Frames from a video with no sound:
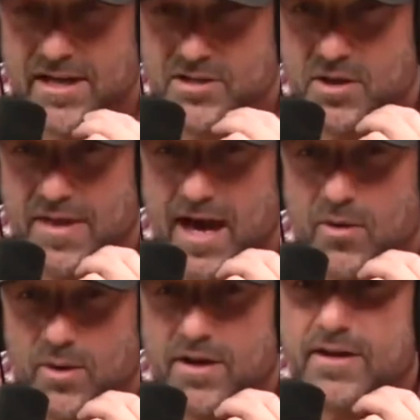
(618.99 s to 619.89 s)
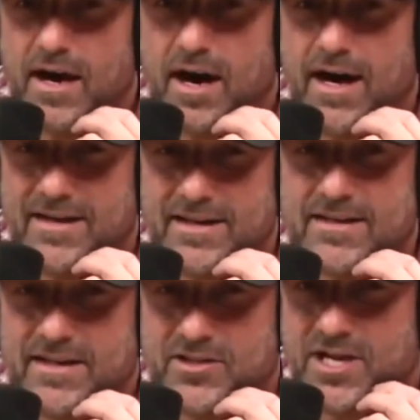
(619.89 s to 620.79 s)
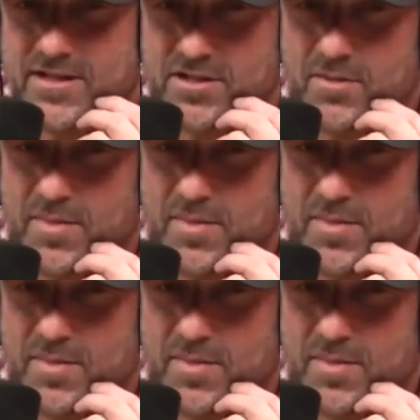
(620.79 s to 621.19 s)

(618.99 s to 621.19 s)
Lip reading: And so that one, I did get a chance to go